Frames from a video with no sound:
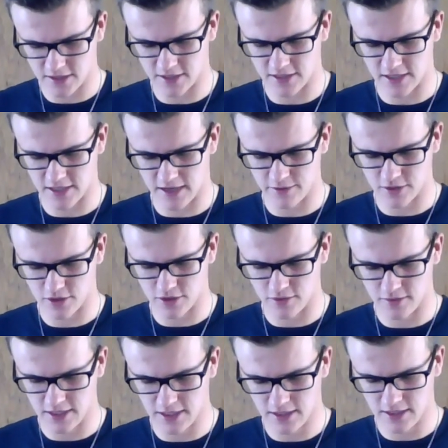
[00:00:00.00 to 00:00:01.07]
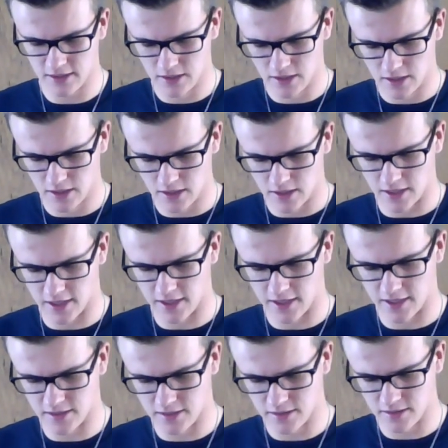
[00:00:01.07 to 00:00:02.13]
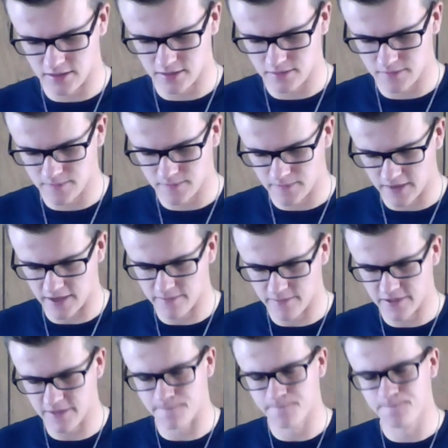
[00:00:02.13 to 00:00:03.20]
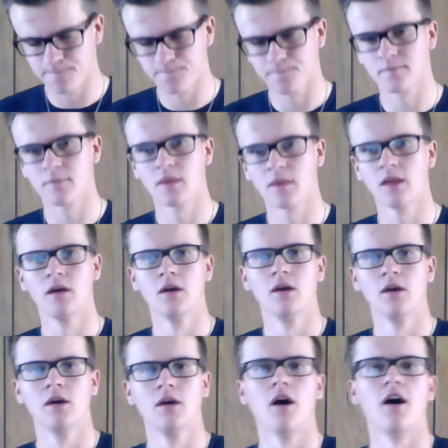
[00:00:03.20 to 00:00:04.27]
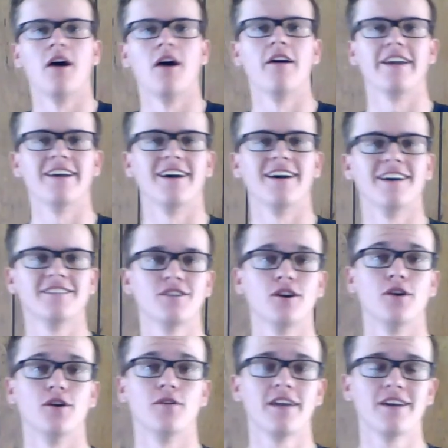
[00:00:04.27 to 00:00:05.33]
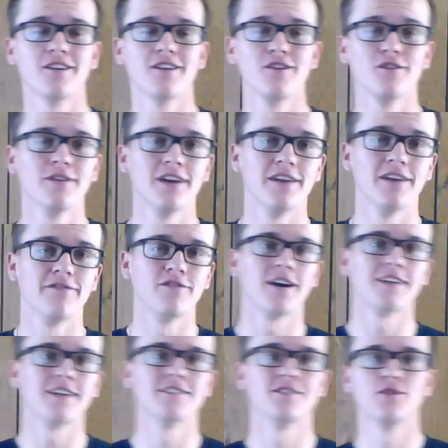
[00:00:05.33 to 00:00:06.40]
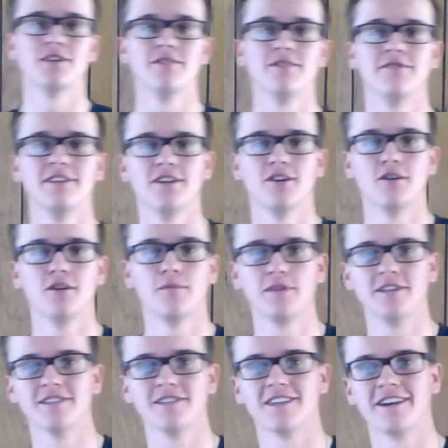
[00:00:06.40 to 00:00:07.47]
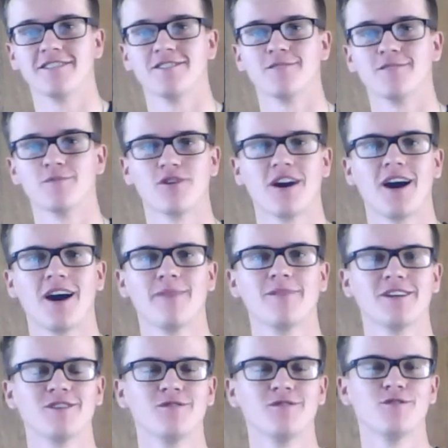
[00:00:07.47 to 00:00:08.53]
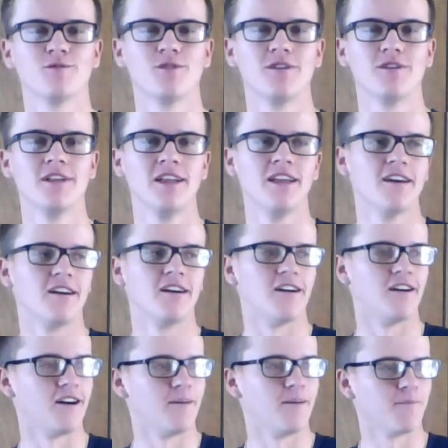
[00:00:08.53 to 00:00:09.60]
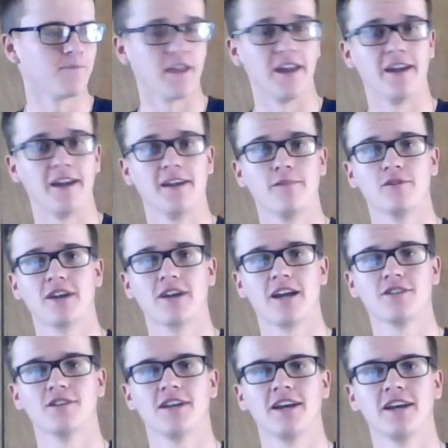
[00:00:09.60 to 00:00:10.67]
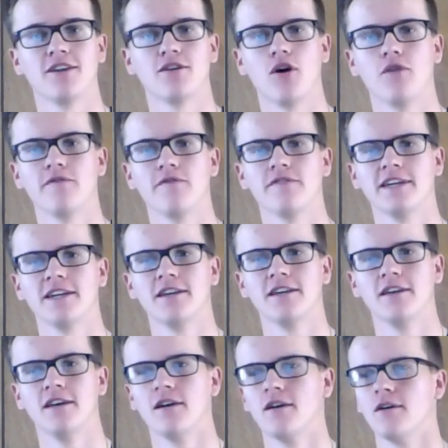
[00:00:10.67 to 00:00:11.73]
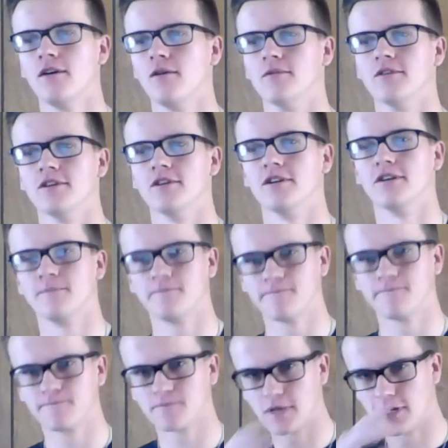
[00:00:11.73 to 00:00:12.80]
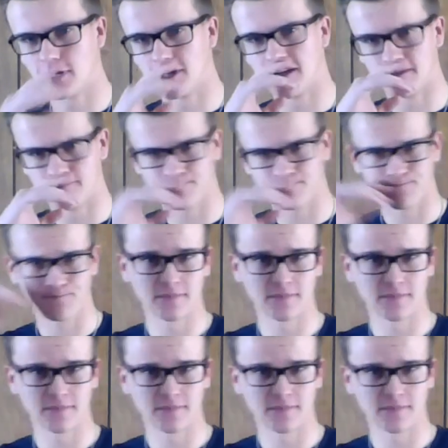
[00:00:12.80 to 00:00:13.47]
this opportunity, and amen. Alright guys, so thank you. If you guys enjoyed the video, please like and subscribe like usual, and we'll catch you later. Hopefully we're gonna